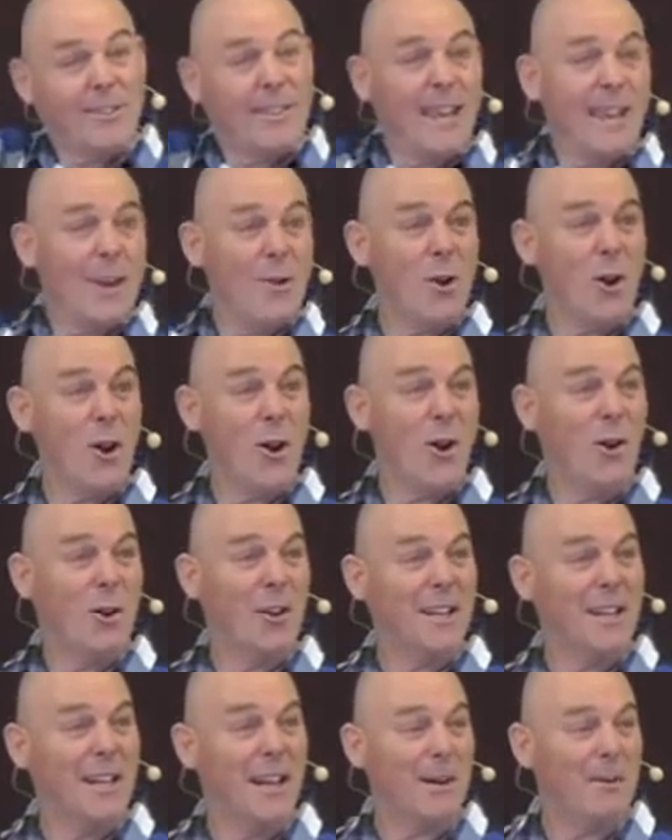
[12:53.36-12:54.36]
zero.
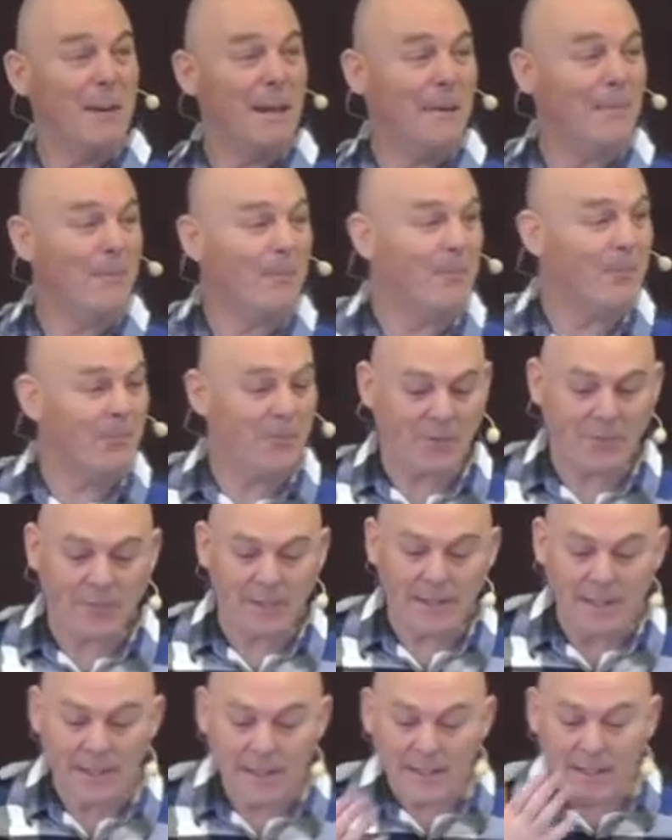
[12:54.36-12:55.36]
You know what I mean?
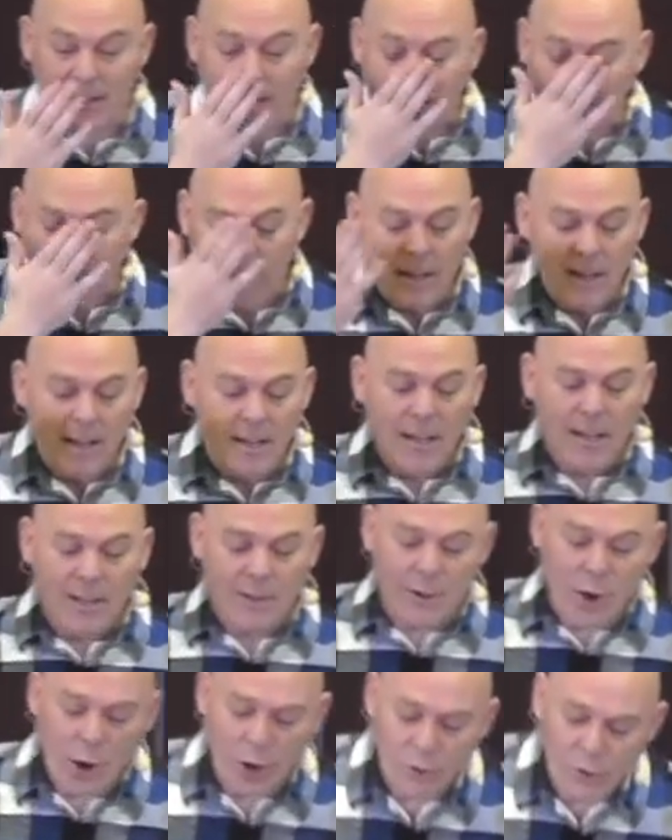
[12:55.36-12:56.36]

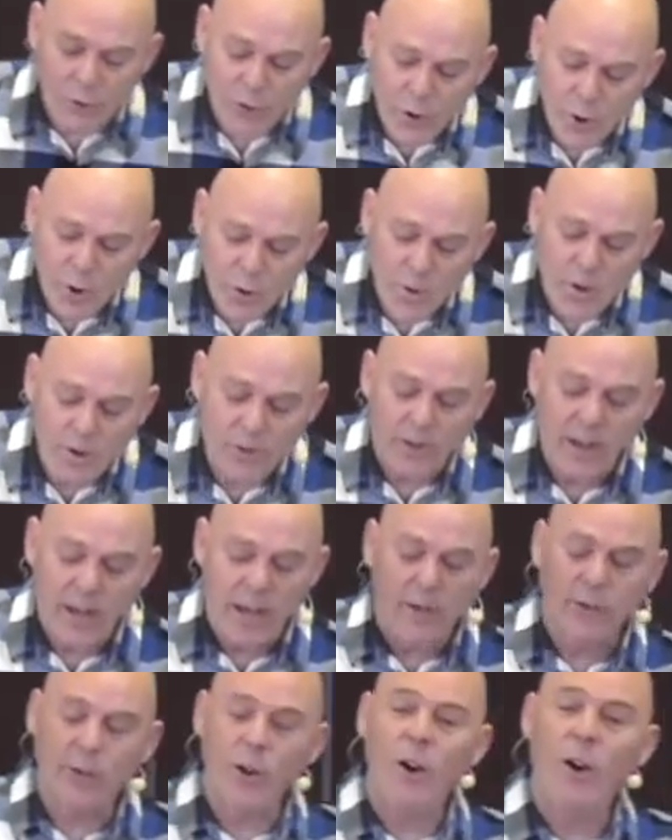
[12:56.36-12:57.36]
God knew us.
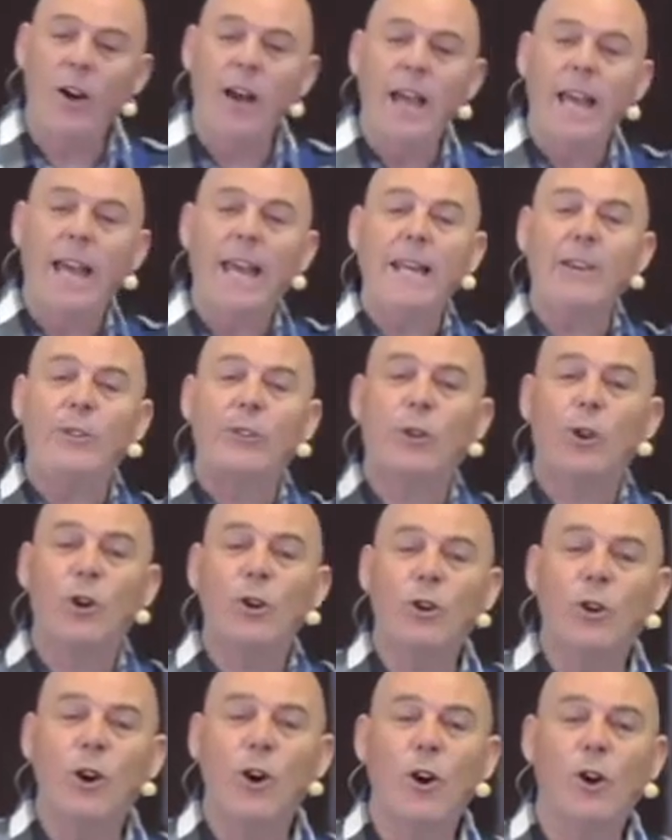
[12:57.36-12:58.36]
So he
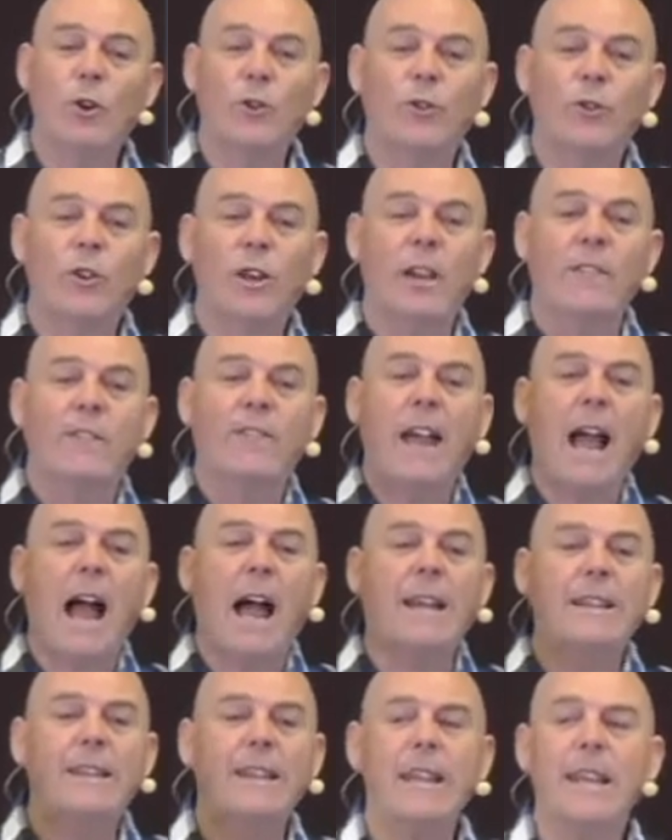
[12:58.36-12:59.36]
took us, the
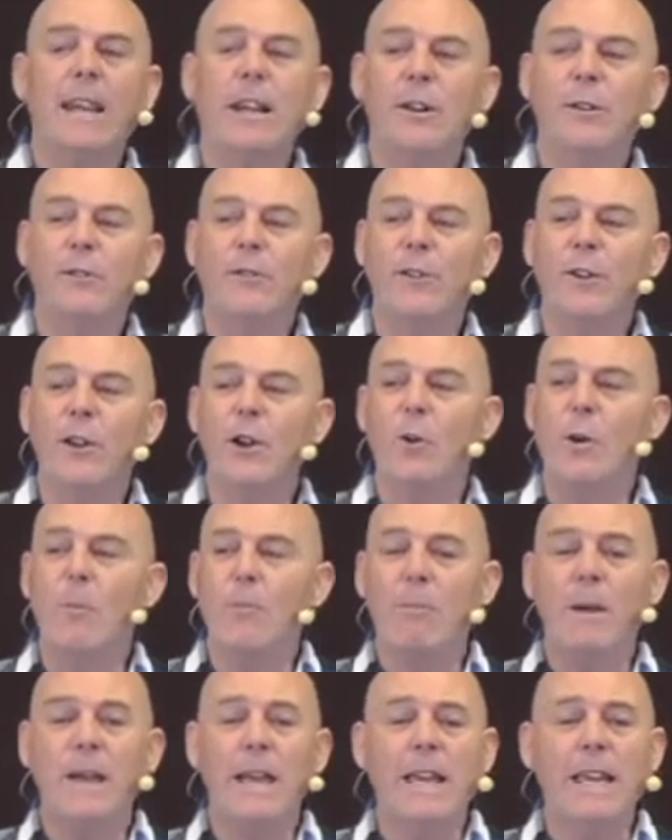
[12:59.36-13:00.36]
idea of you
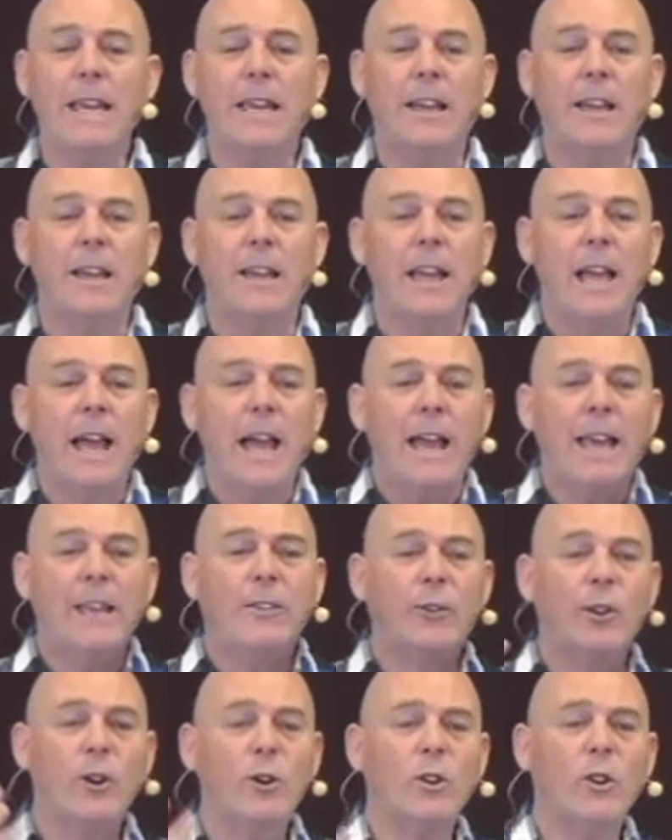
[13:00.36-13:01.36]
and me,
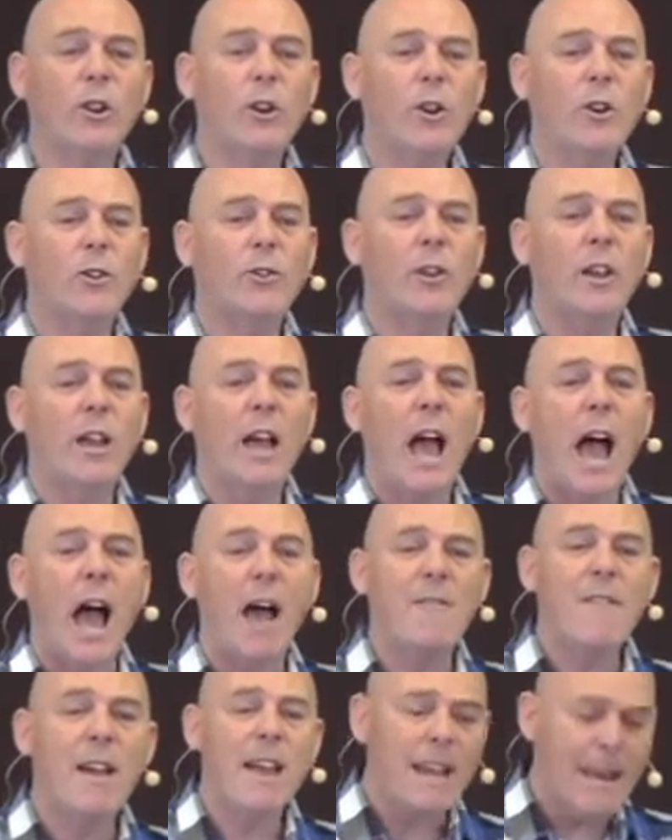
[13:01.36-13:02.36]
he took us,
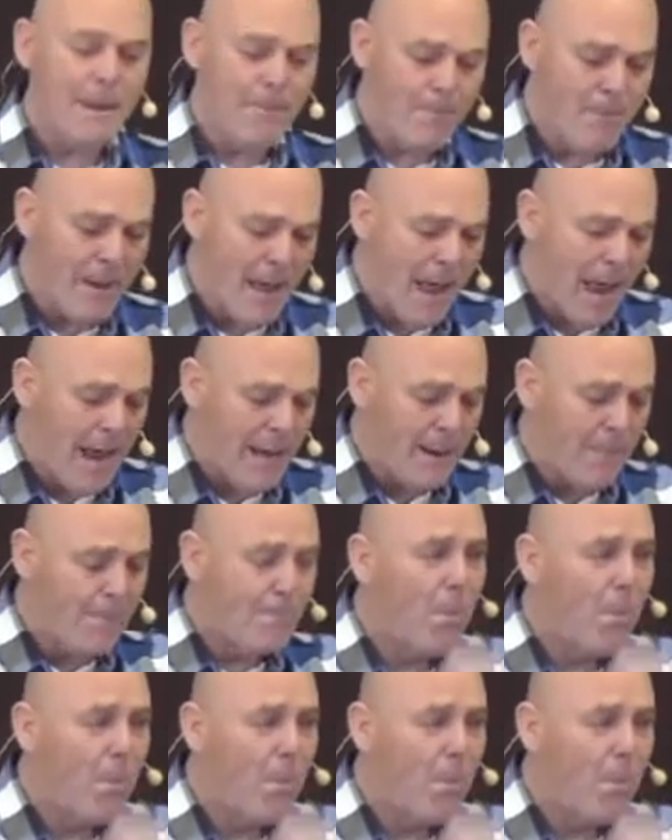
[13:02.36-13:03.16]
and then he made a